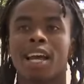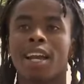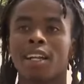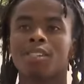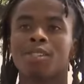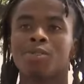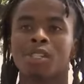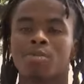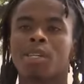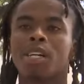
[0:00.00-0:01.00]
at LSU
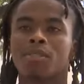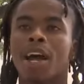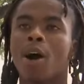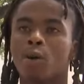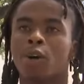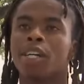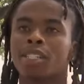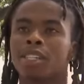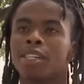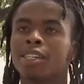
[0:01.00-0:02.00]
just because of how
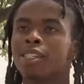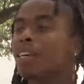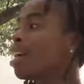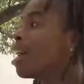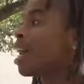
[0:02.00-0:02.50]
crazy it is